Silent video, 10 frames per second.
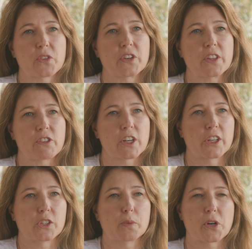Through the Grow
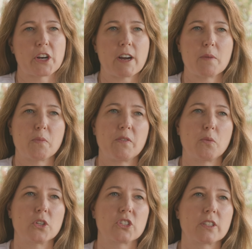Local program, we've
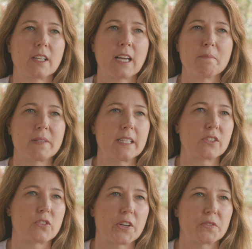watched
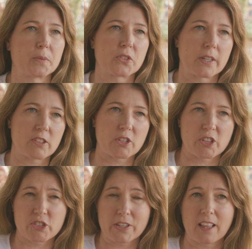companies grow from strength to
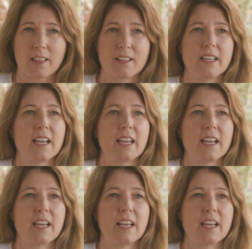strength.